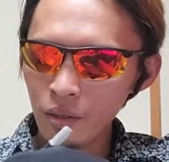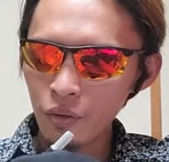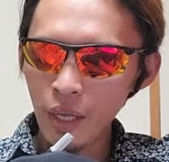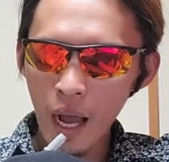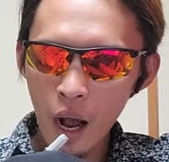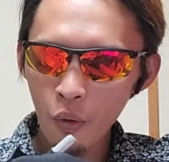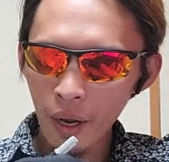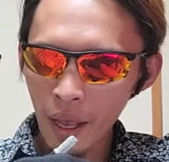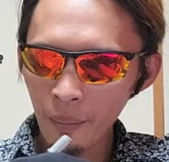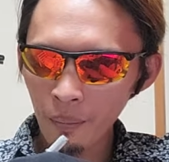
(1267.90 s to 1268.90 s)
to the Our
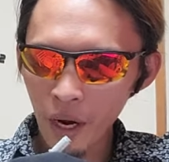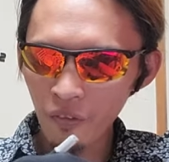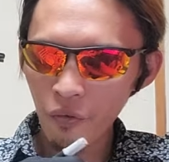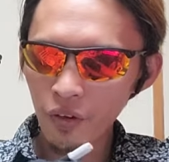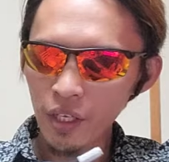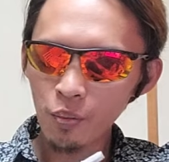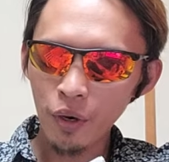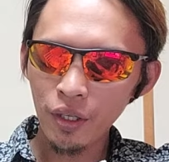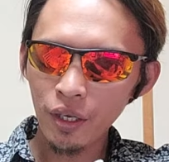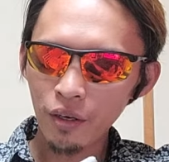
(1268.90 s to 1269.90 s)
Empire for this
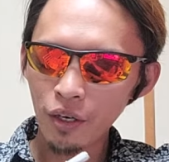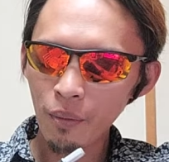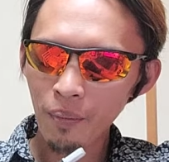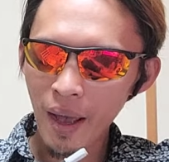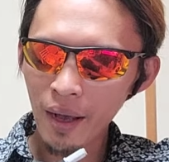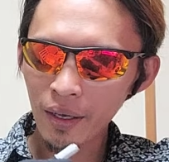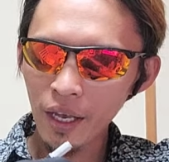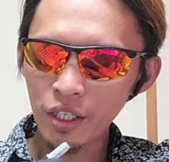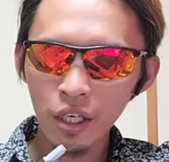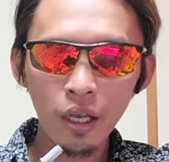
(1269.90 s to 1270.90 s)
particular
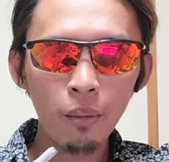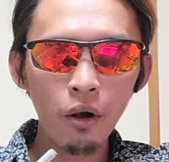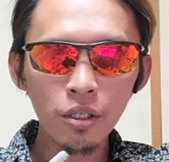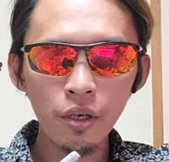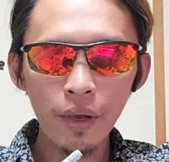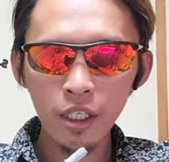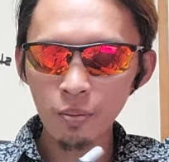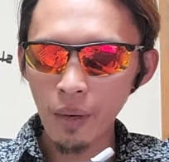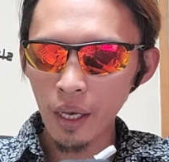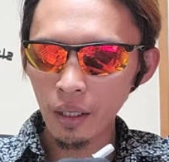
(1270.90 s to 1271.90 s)
package, and I'm also
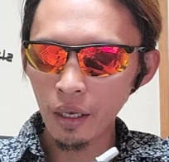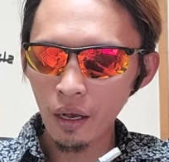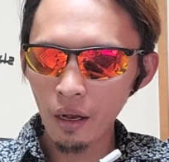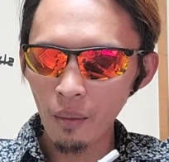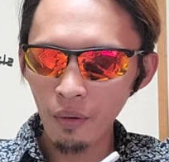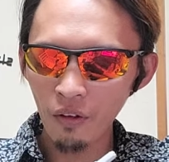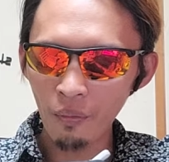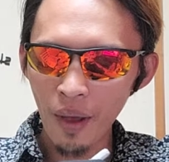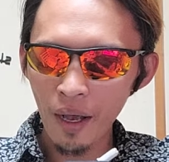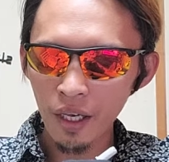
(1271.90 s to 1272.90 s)
expecting a couple
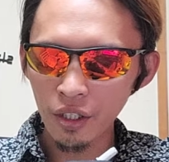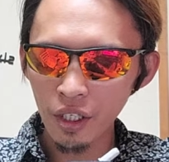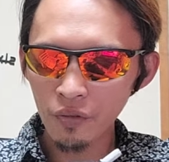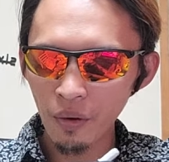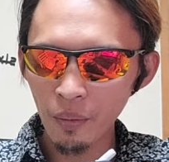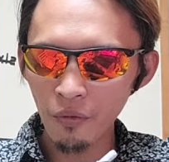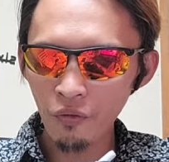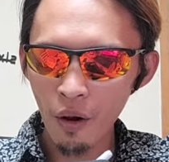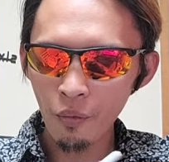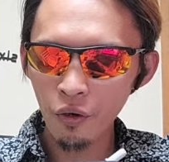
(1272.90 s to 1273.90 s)
of packages from
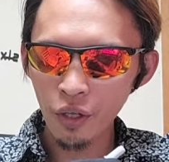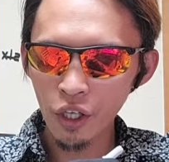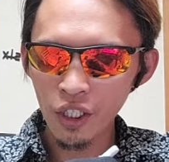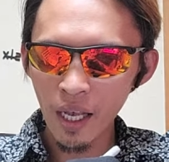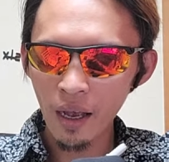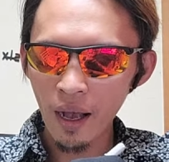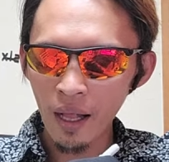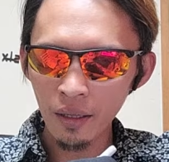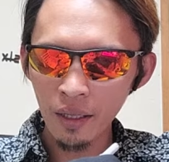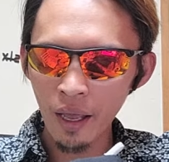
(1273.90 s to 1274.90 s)
Kunos
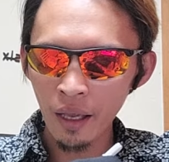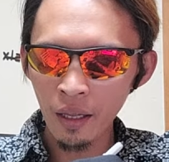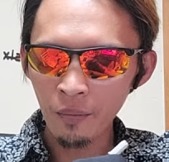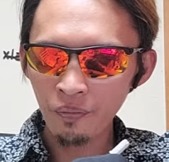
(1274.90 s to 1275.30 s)
Altel.